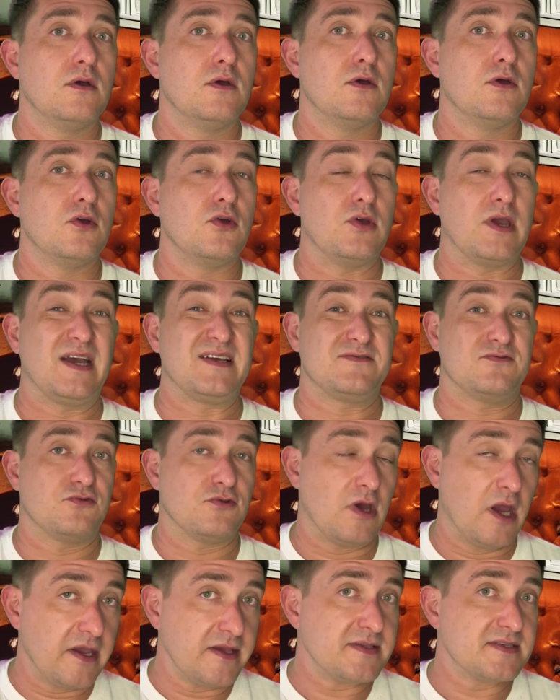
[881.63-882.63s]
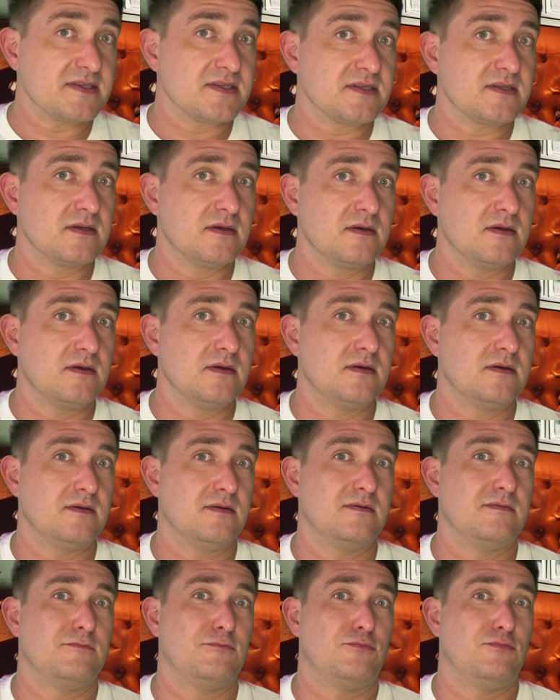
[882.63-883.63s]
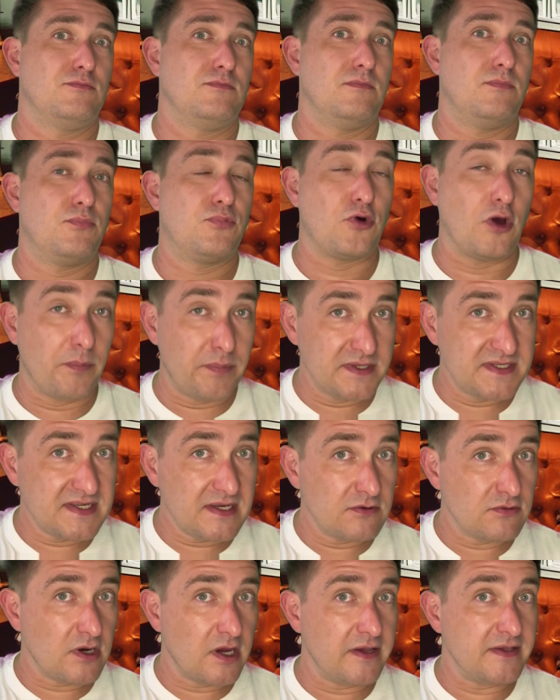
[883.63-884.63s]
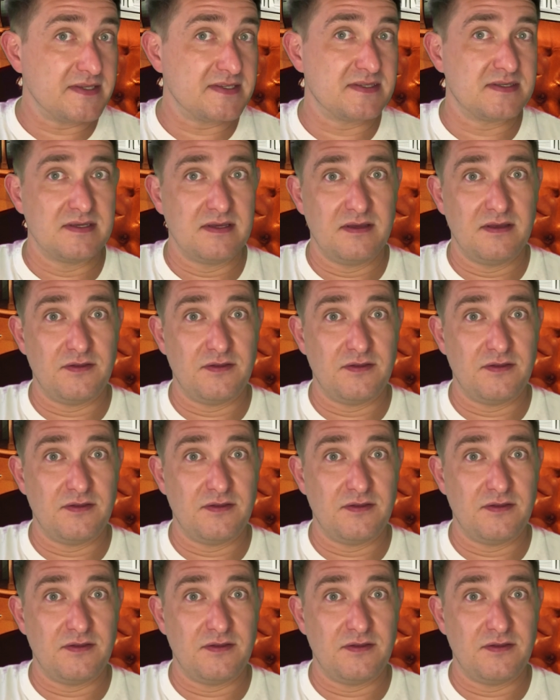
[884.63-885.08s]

who has rights, property rights,